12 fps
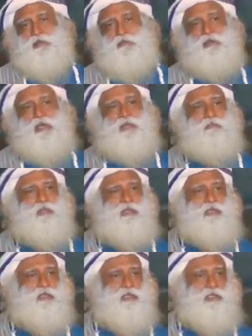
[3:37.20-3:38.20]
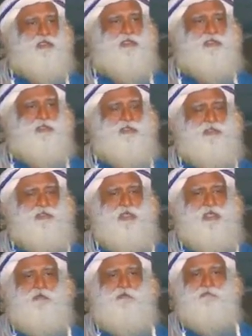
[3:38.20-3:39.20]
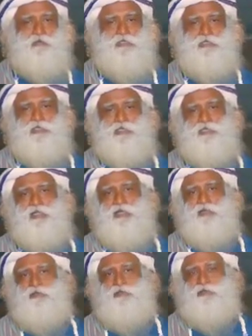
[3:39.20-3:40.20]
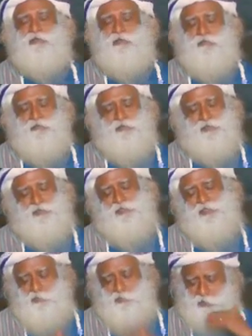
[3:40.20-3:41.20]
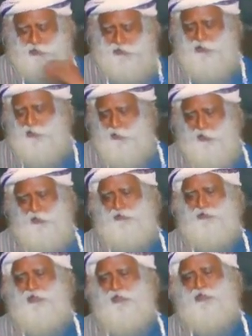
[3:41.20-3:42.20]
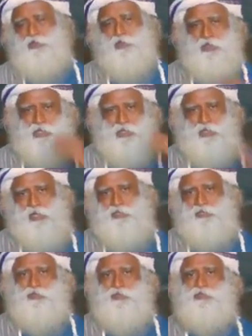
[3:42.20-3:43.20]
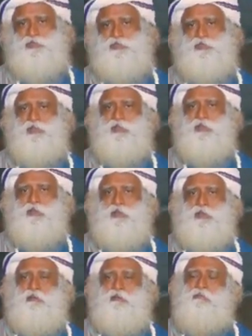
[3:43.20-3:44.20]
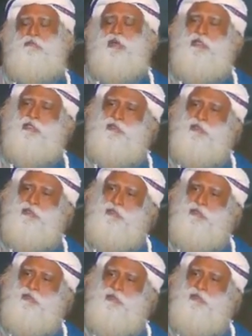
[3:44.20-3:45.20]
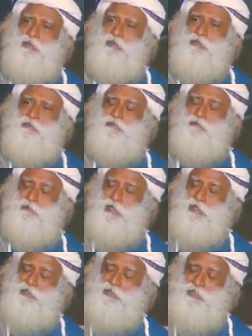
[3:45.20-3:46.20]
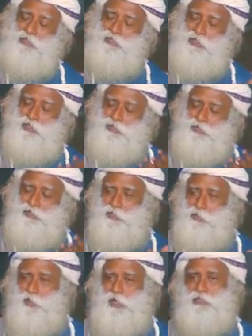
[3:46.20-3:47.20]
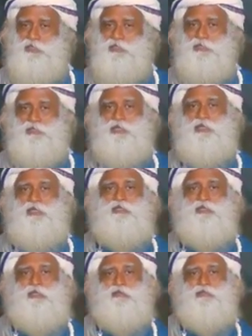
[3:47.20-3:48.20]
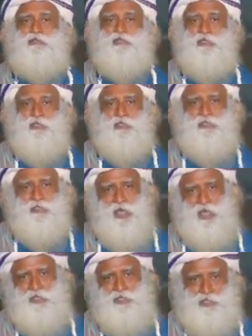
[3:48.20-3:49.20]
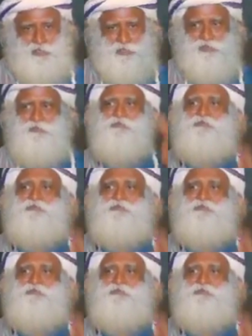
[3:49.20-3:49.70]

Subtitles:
Well, many religions have fixed it that divorce is completely wrong, you cannot divorce. But where such religions are practiced, there the divorce rate is highest.